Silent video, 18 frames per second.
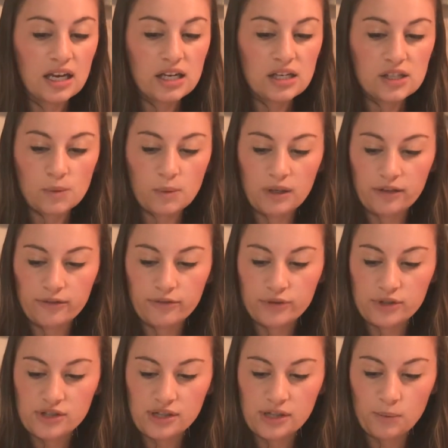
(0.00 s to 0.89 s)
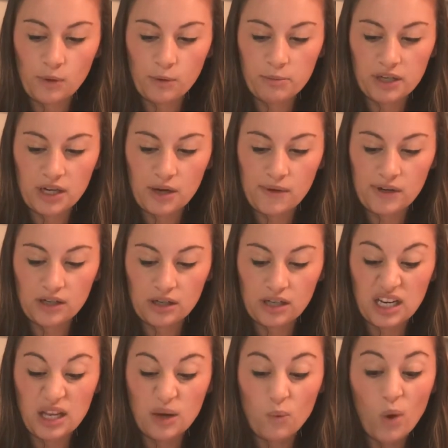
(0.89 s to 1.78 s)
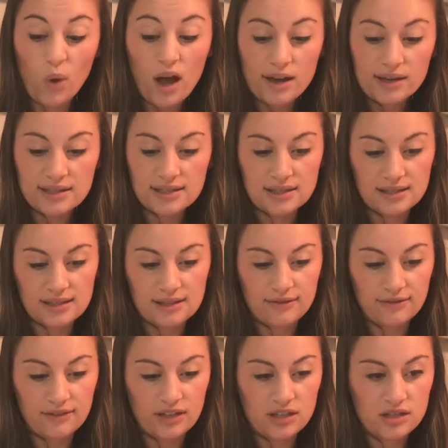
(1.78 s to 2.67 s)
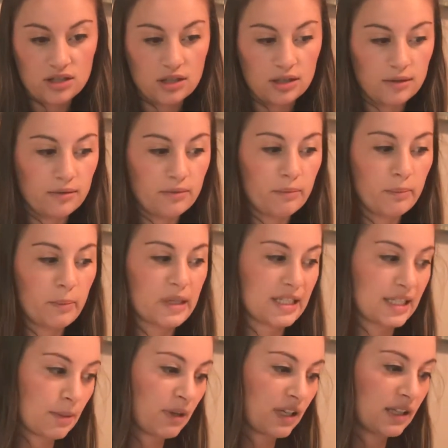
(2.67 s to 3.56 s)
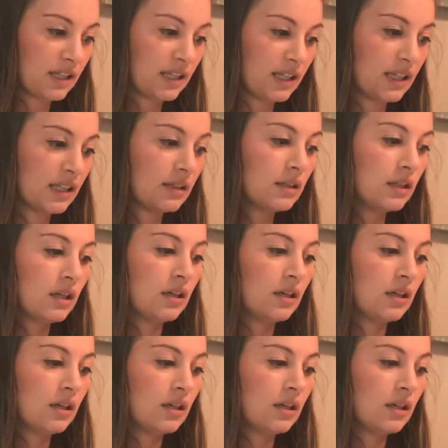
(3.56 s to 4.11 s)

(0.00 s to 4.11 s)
so we unfortunately won't be going on any walks to see fish. But typically,